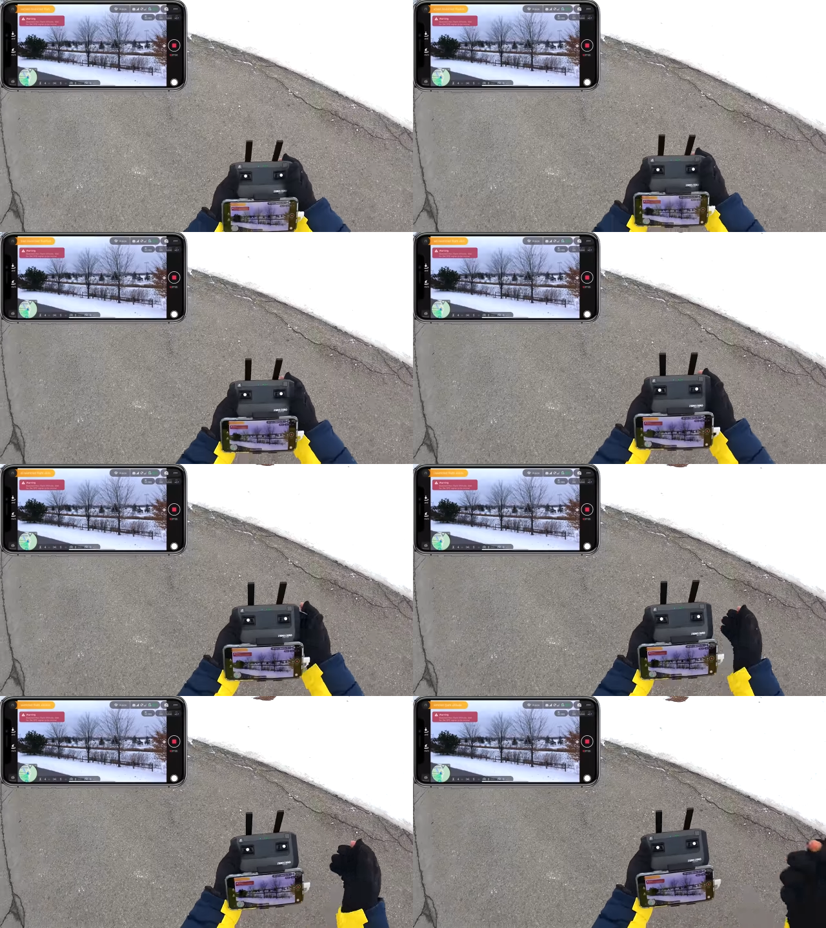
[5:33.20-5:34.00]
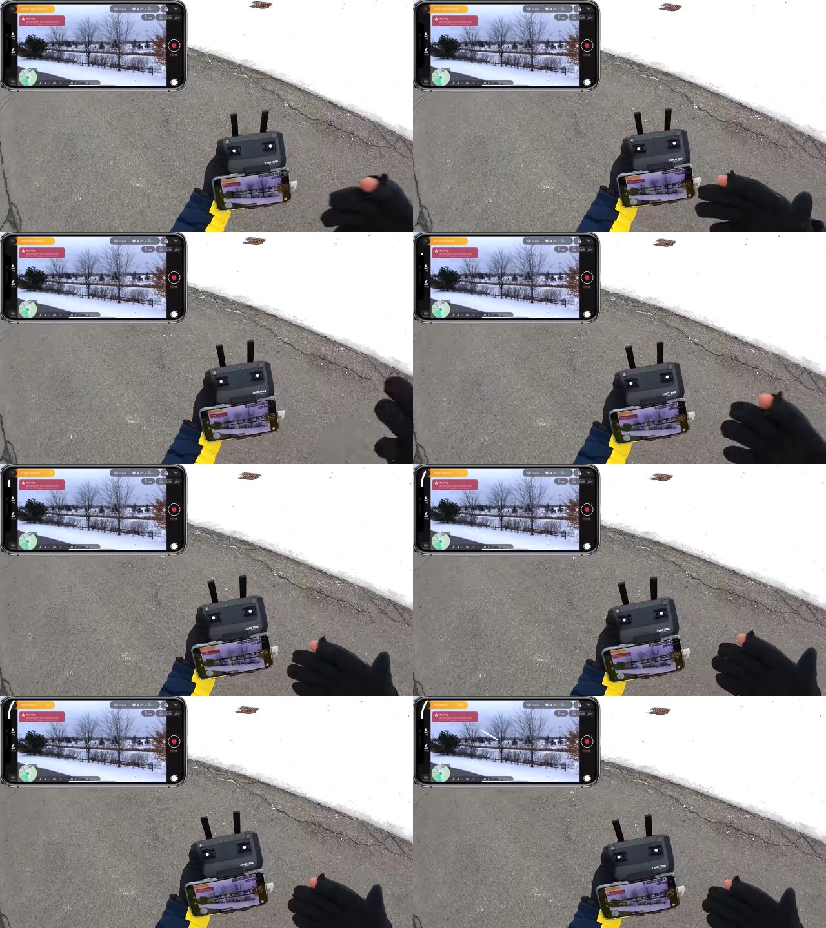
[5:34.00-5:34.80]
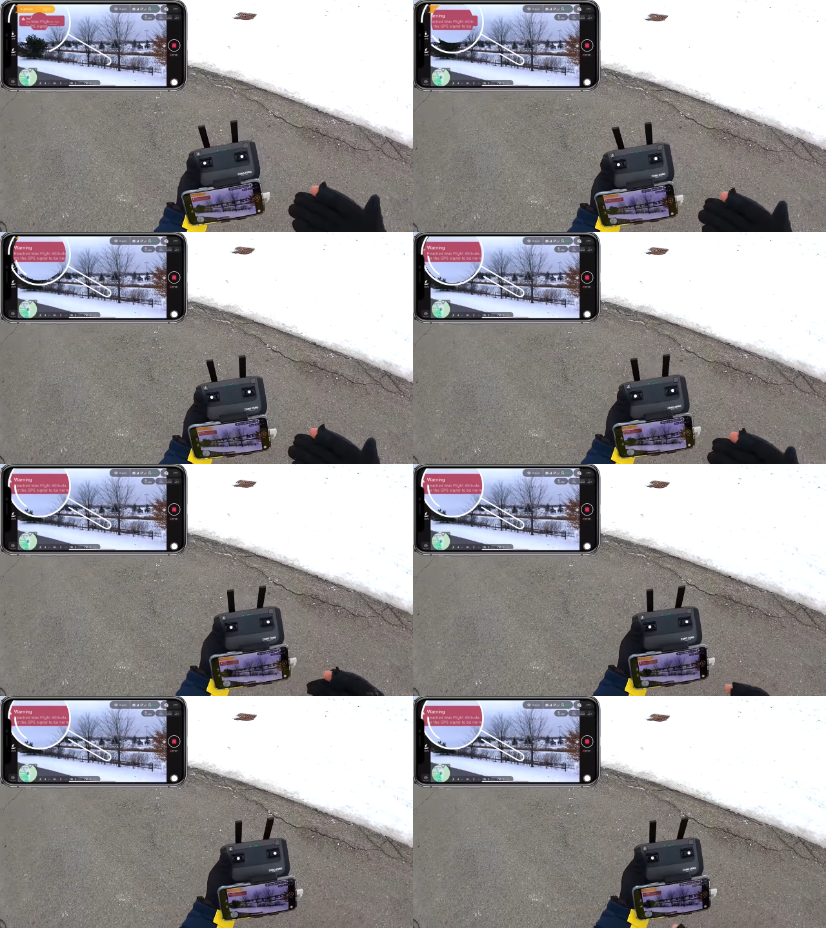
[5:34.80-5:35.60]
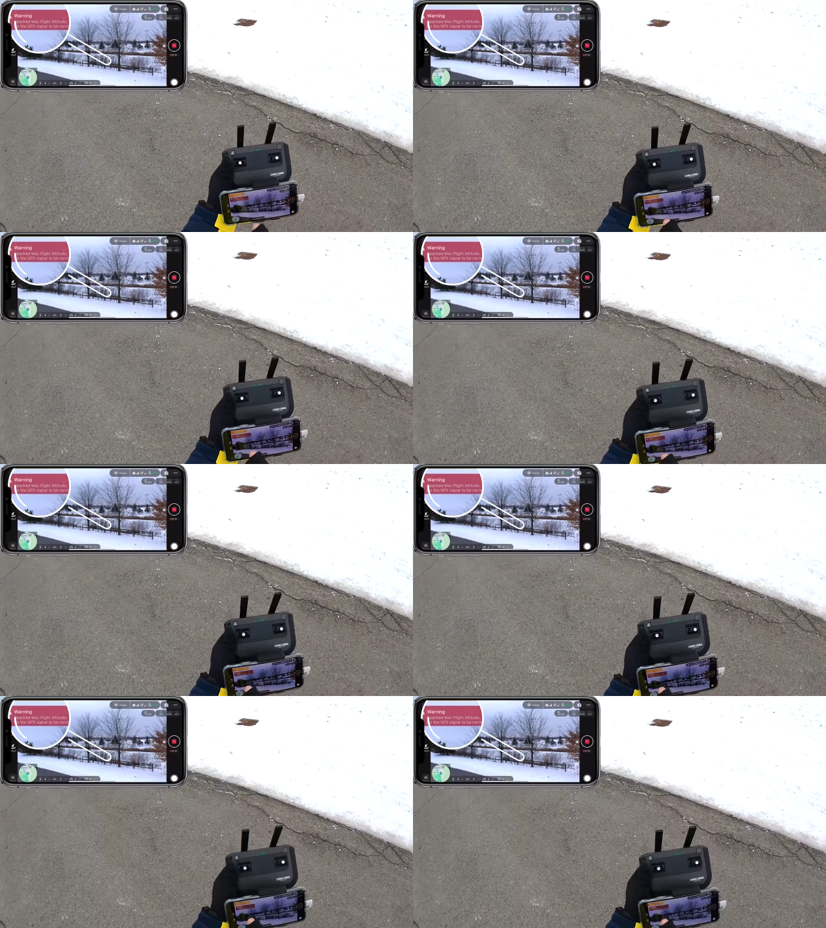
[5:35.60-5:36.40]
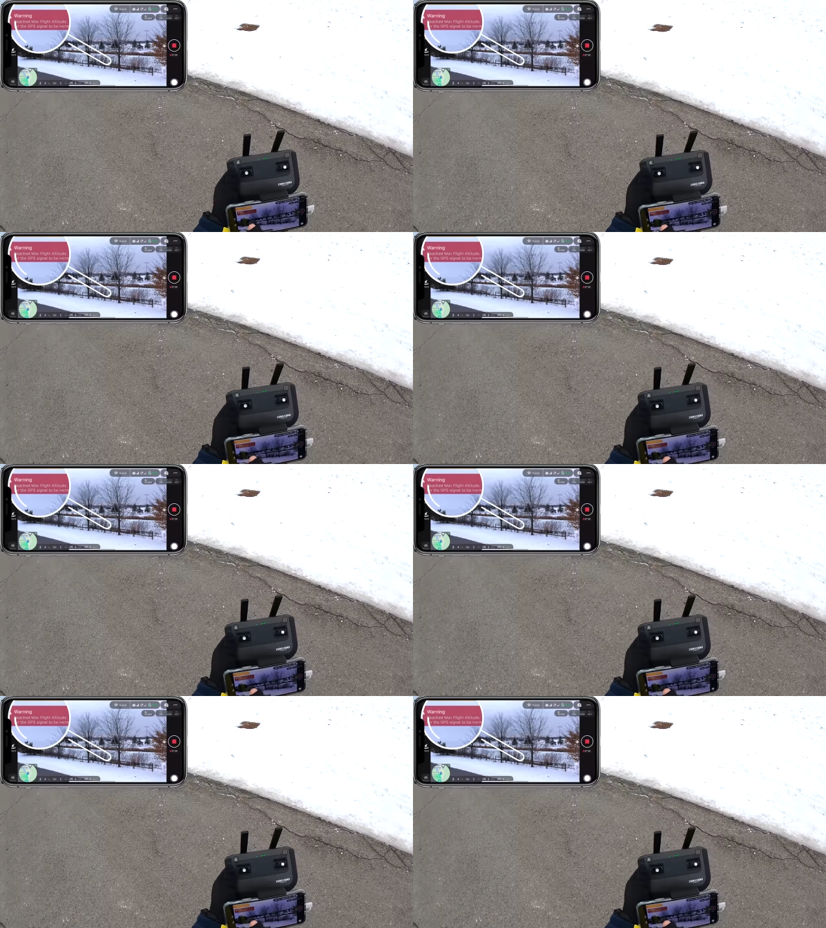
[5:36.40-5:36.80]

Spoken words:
Nobody's mouth can be seen.